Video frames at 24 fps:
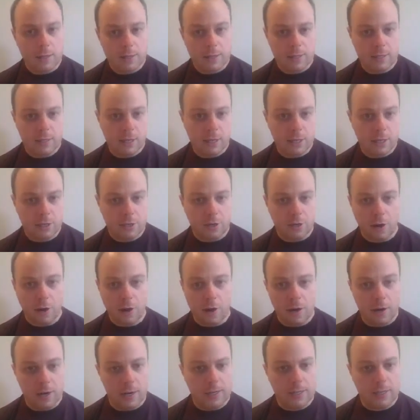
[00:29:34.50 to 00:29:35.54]
This is a
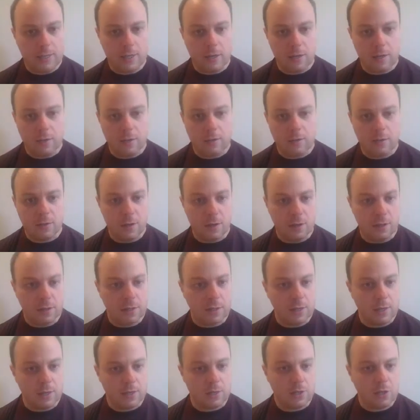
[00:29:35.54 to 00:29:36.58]
guitar. It's a
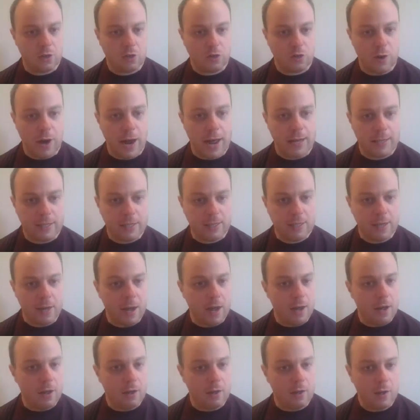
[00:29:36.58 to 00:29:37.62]
Strat
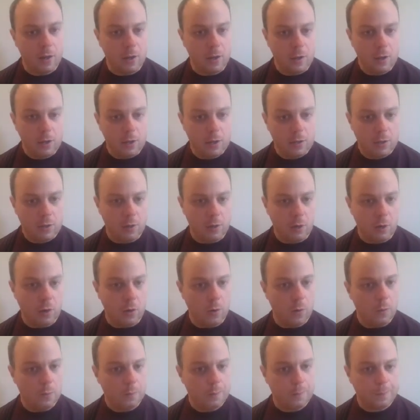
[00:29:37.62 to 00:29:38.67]
style.
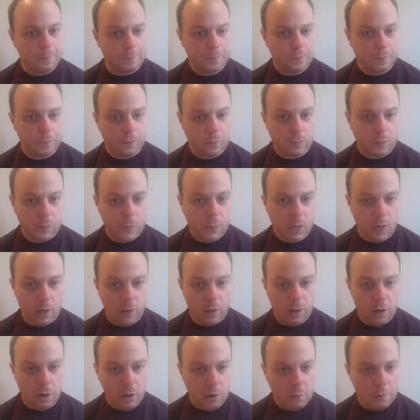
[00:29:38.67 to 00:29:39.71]
So
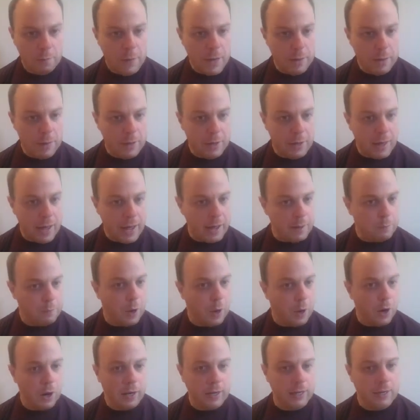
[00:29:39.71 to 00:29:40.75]
you know, maybe that
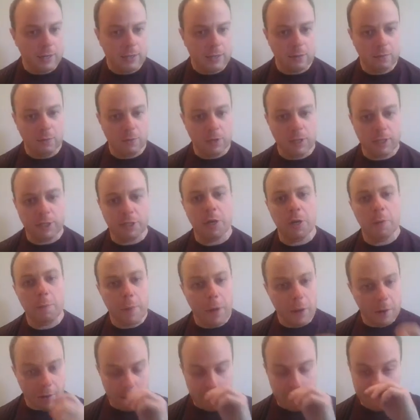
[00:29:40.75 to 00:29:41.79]
body doesn't really
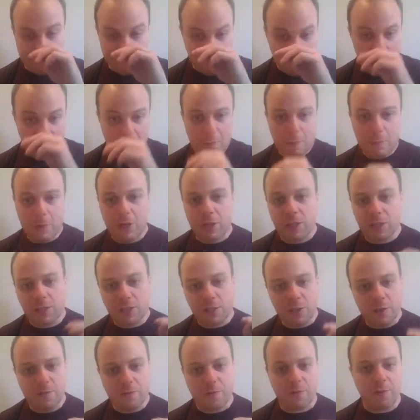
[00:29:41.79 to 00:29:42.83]
jump out at you, but the
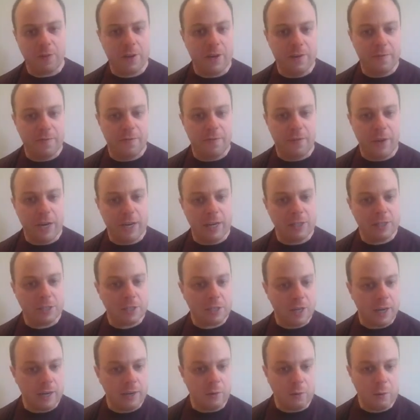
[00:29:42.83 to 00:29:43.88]
surf green
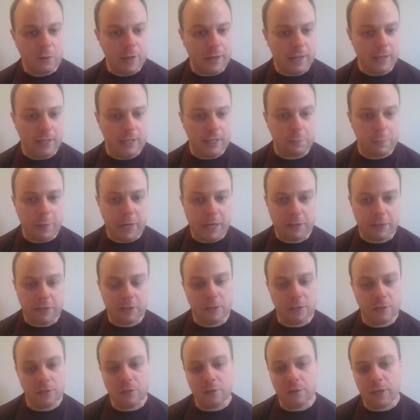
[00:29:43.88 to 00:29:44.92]
finish, I don't think these
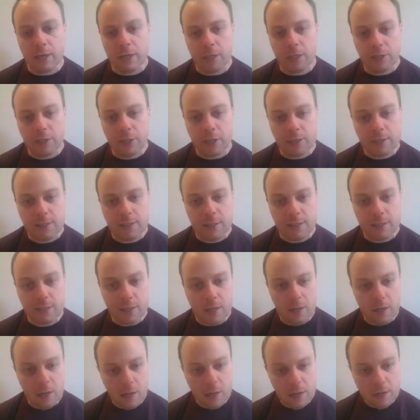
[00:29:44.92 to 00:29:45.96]
pictures are doing it
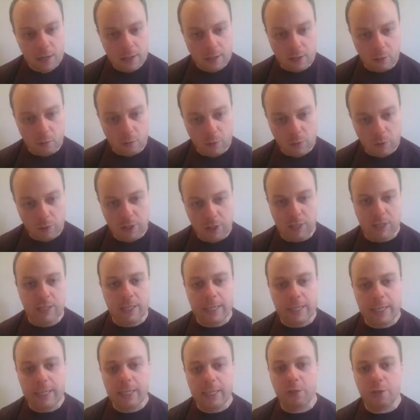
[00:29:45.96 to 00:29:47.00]
justice. It's a really
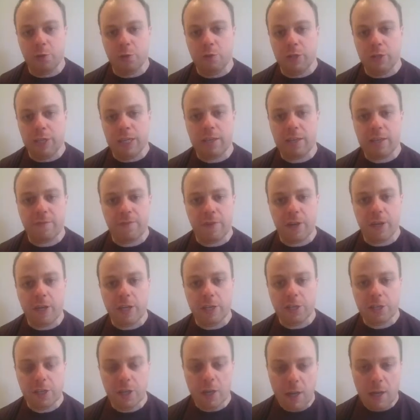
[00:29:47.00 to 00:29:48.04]
neat, unique
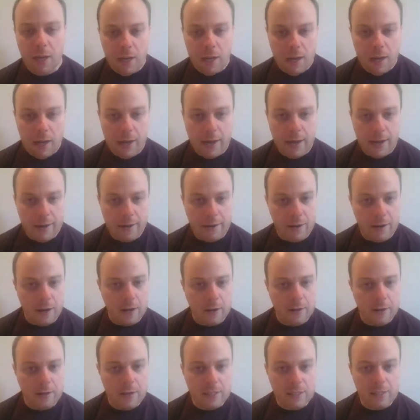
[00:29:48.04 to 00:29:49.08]
finish, and
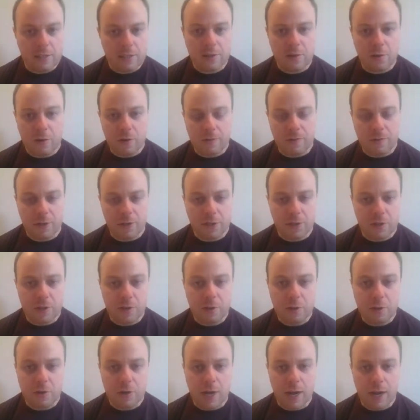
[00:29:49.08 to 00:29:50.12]
this is going for
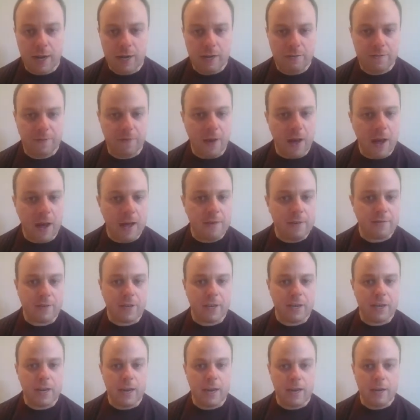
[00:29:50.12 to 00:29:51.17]
$295
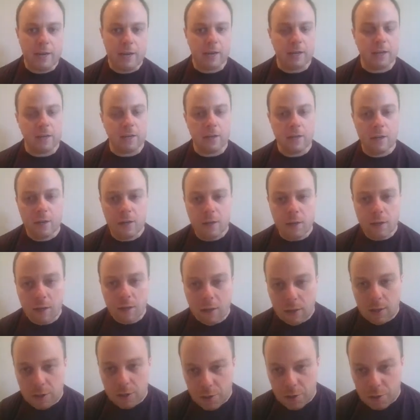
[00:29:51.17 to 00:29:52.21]
Canadian.
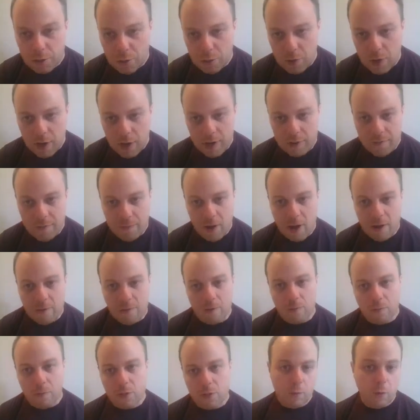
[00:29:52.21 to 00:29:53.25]

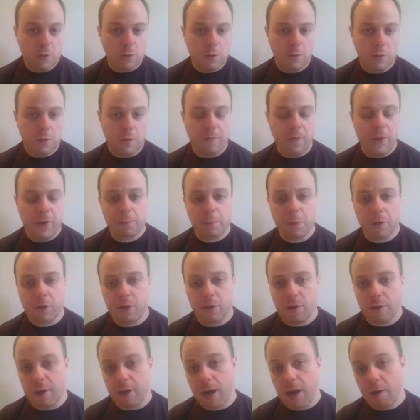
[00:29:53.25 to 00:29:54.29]
$295. Of course, with Facebook,
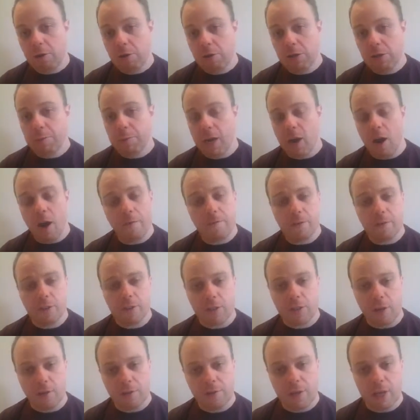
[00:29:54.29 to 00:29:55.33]
you can always make offers
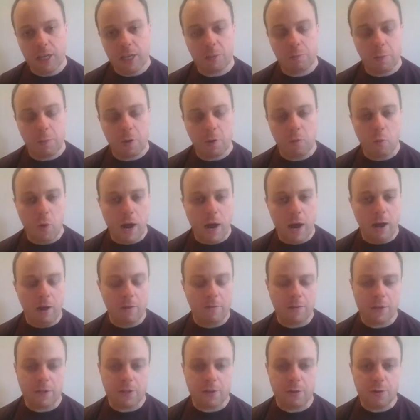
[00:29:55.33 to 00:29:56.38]
on things, but wow,
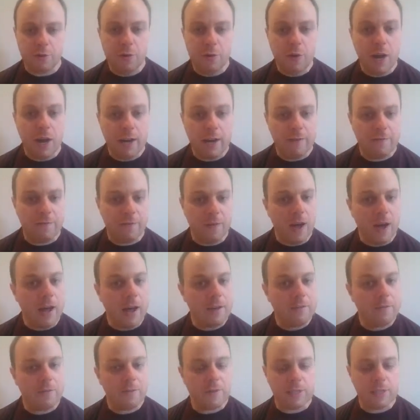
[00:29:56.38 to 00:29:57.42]
for
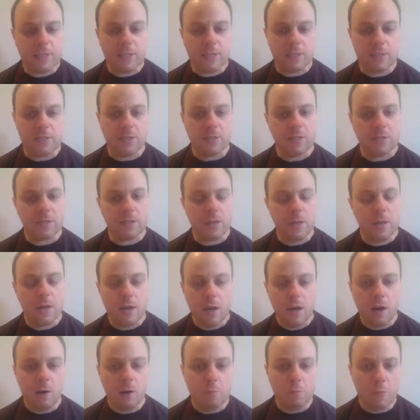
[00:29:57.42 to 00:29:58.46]
$295, this is just
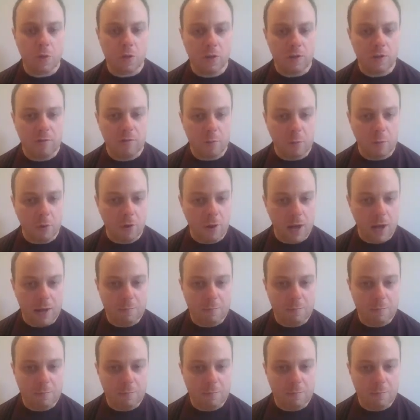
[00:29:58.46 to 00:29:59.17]
unbelievable.